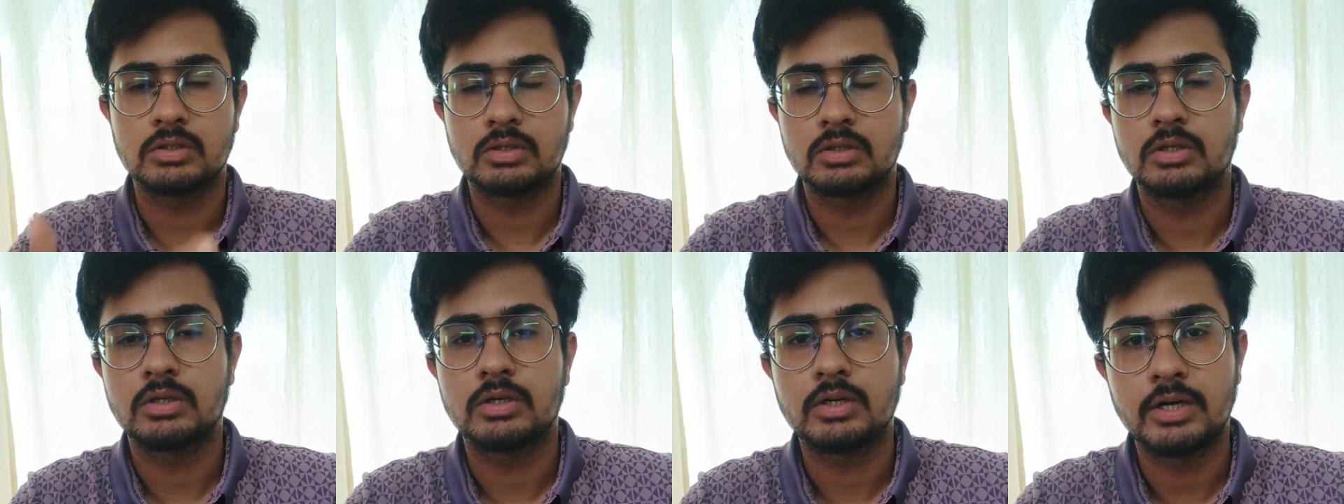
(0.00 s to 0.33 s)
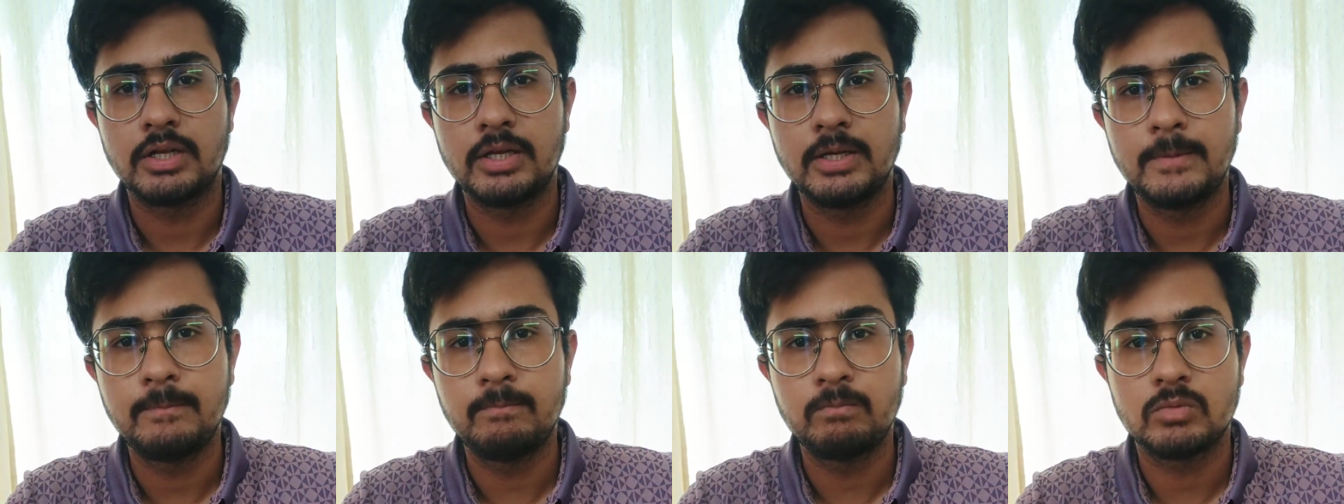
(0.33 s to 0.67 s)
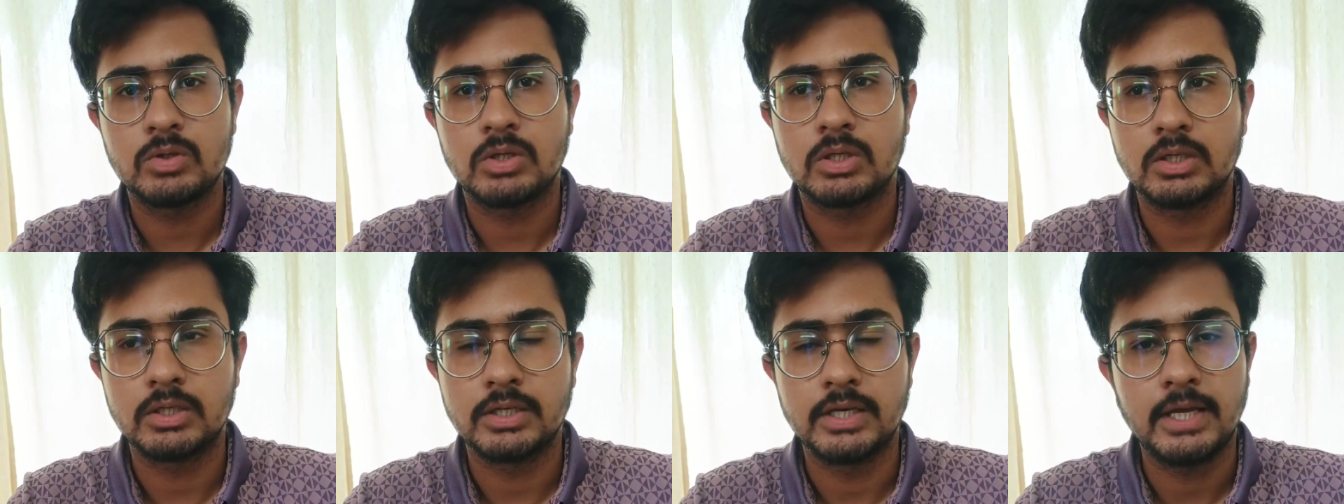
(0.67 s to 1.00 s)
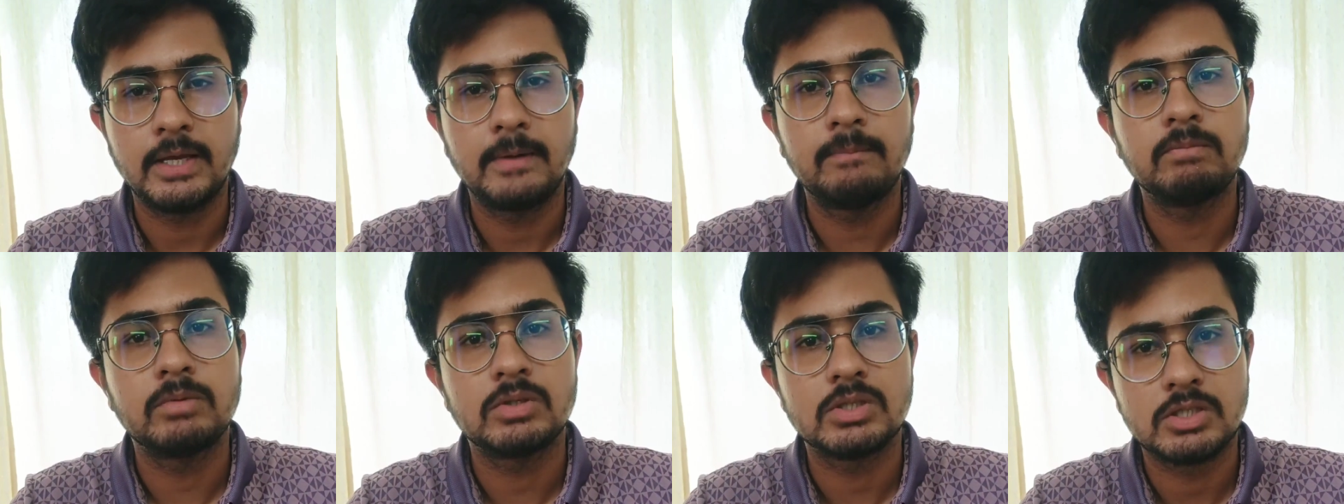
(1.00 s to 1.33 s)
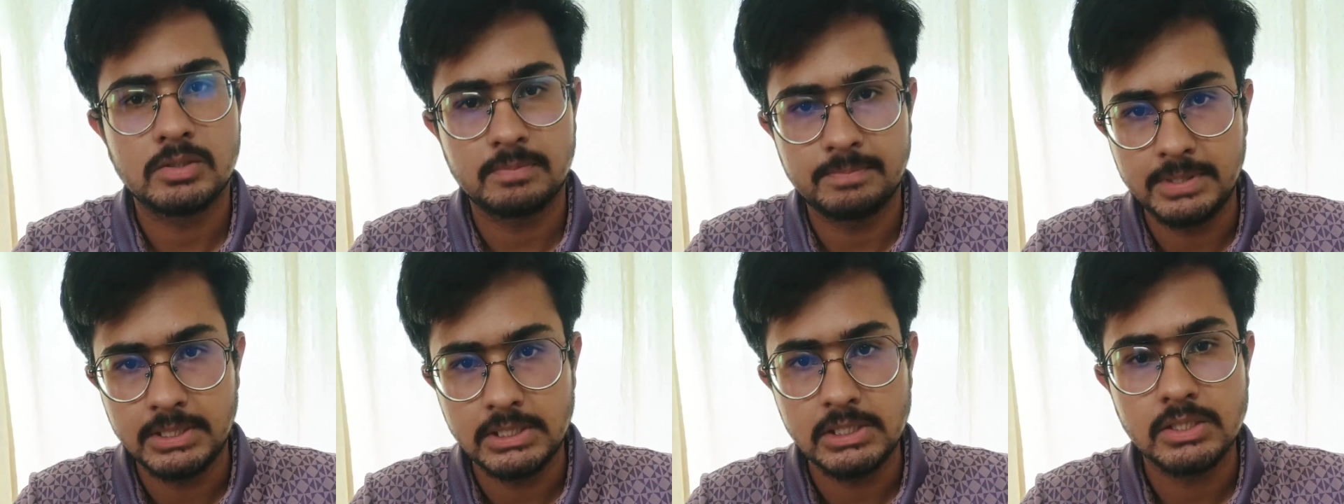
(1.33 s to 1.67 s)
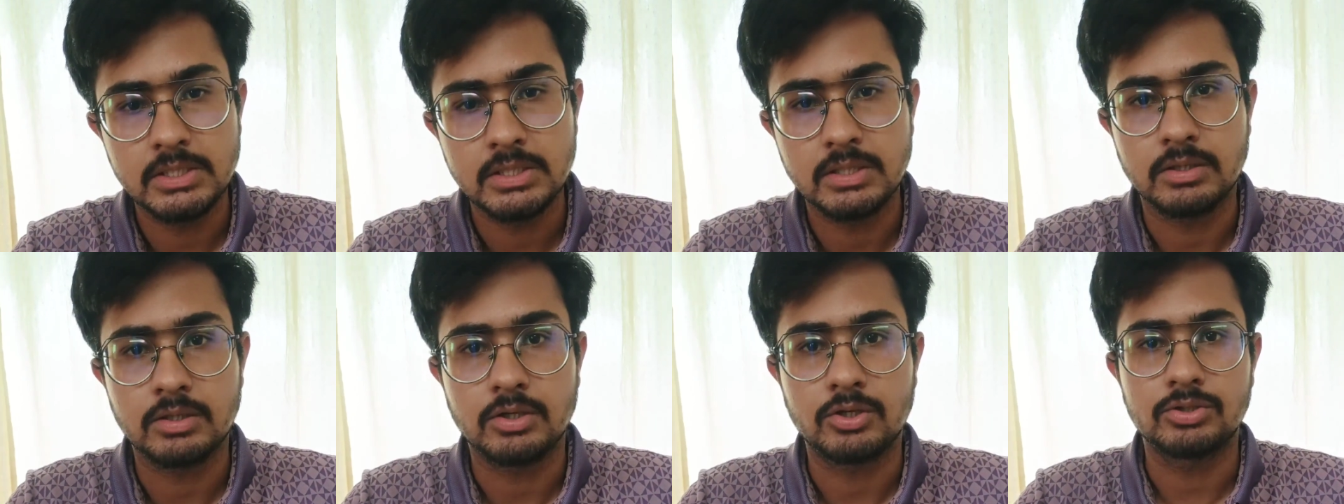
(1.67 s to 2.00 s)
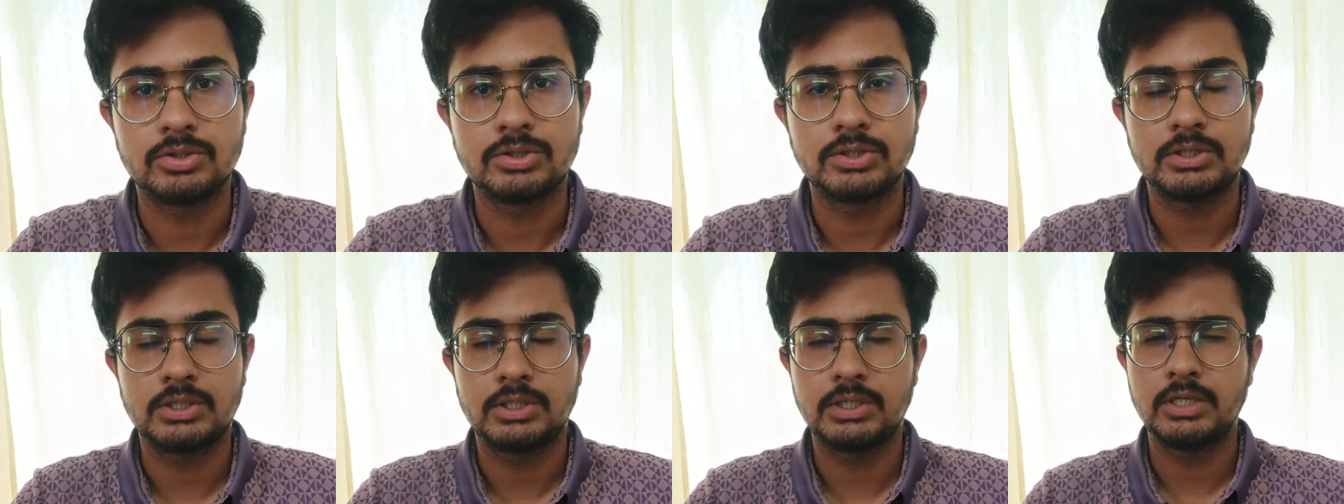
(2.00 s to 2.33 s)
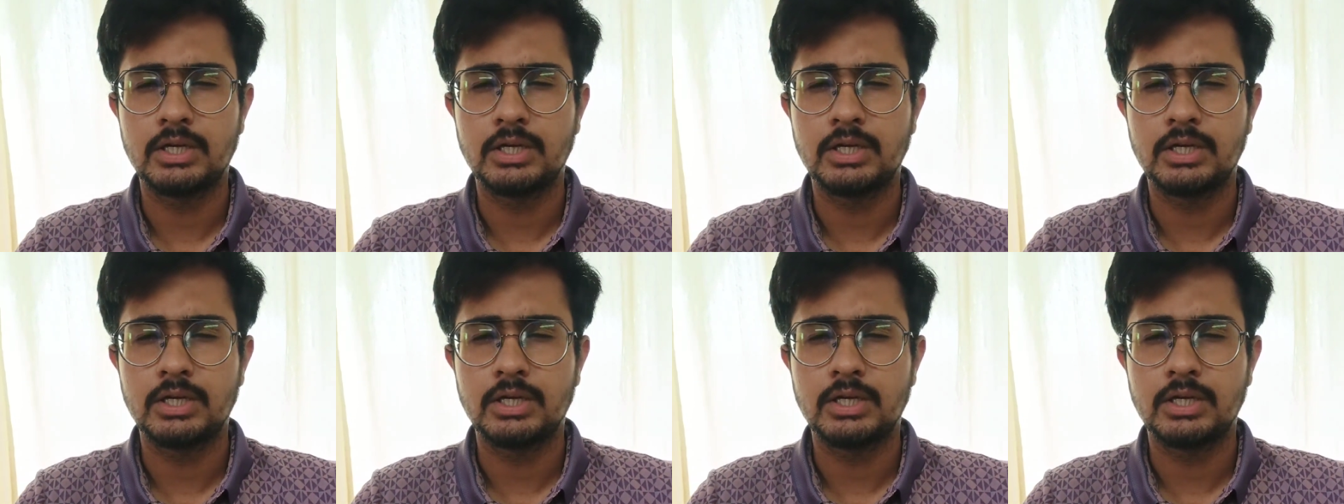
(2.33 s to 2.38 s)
the team named Speech Synergy.